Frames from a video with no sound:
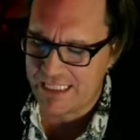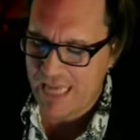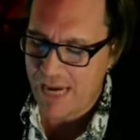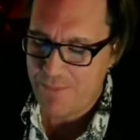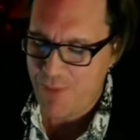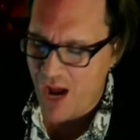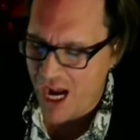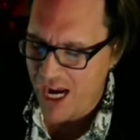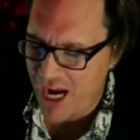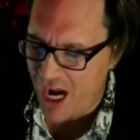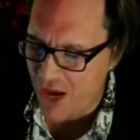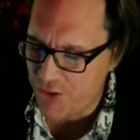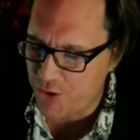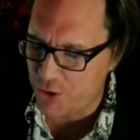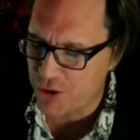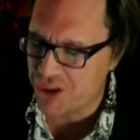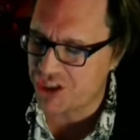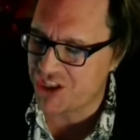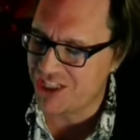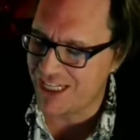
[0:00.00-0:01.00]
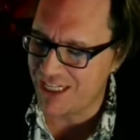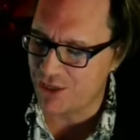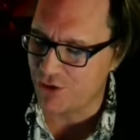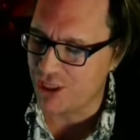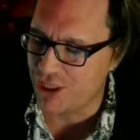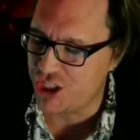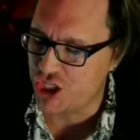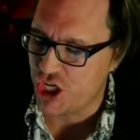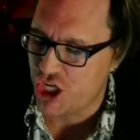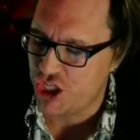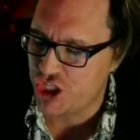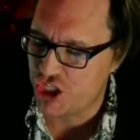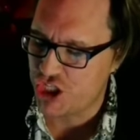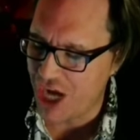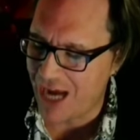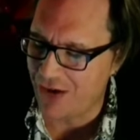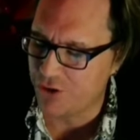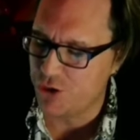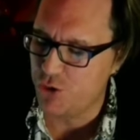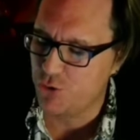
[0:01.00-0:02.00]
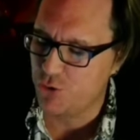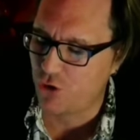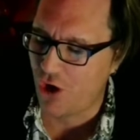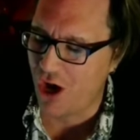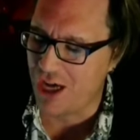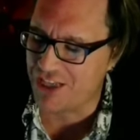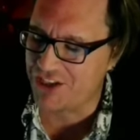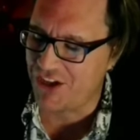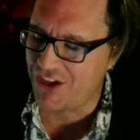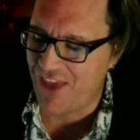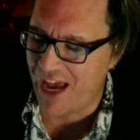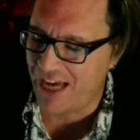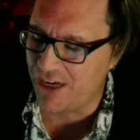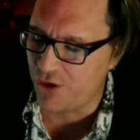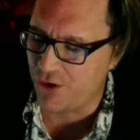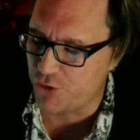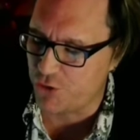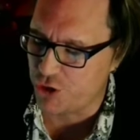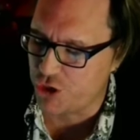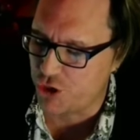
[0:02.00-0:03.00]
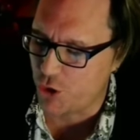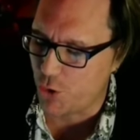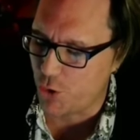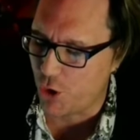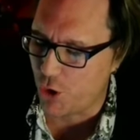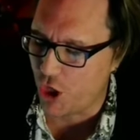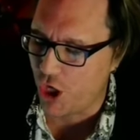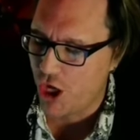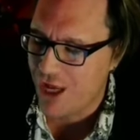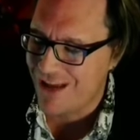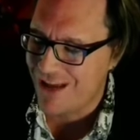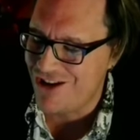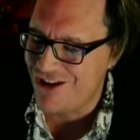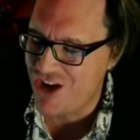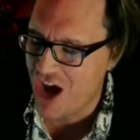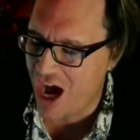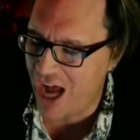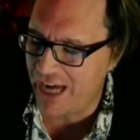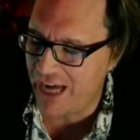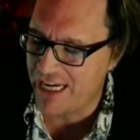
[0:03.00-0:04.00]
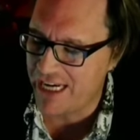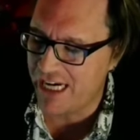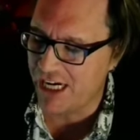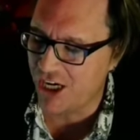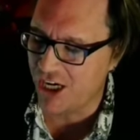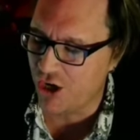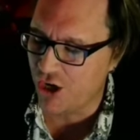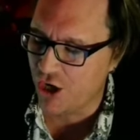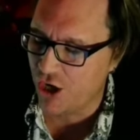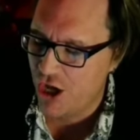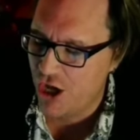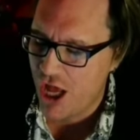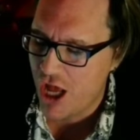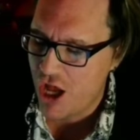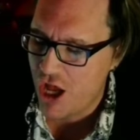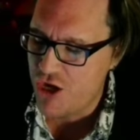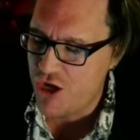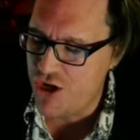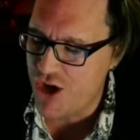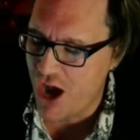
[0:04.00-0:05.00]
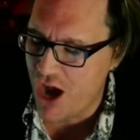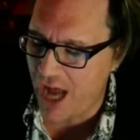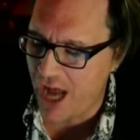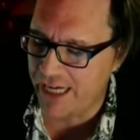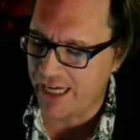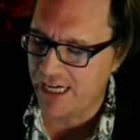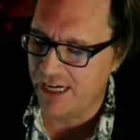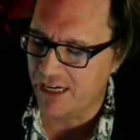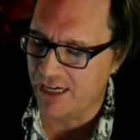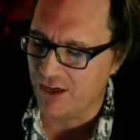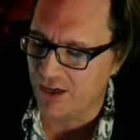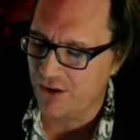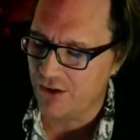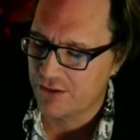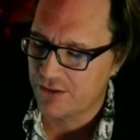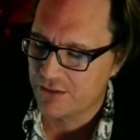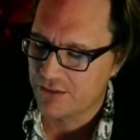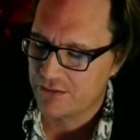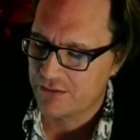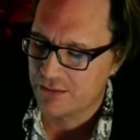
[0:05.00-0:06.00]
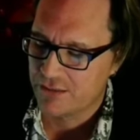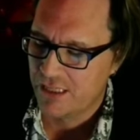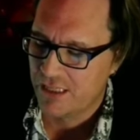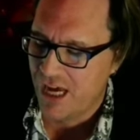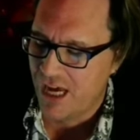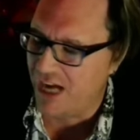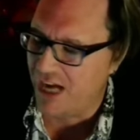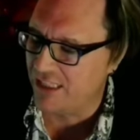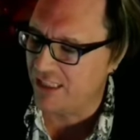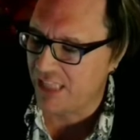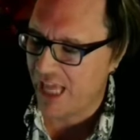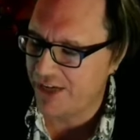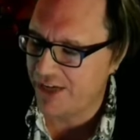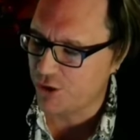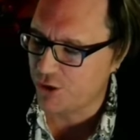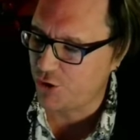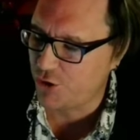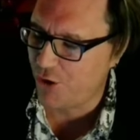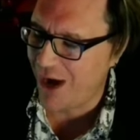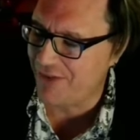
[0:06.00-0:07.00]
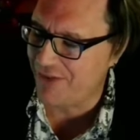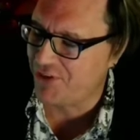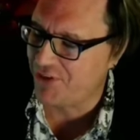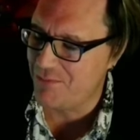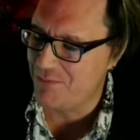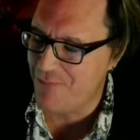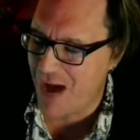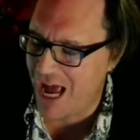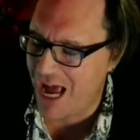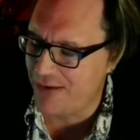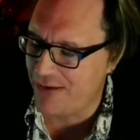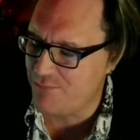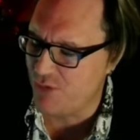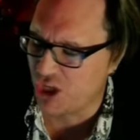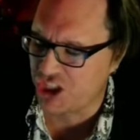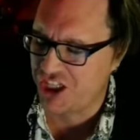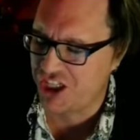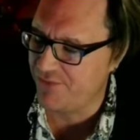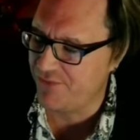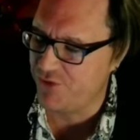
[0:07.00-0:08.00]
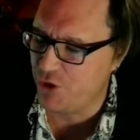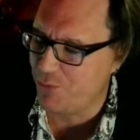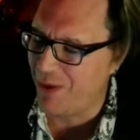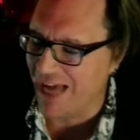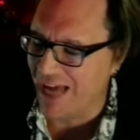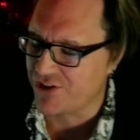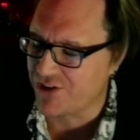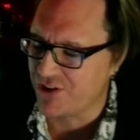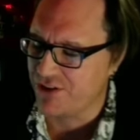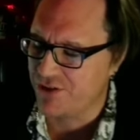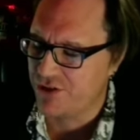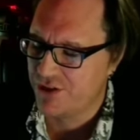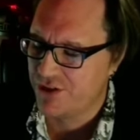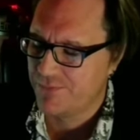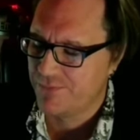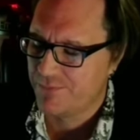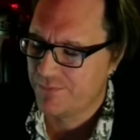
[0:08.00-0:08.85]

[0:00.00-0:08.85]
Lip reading: and by other steerage shall you cross to that other shore. Not here, not here. A lighter craft than mine must give you passage."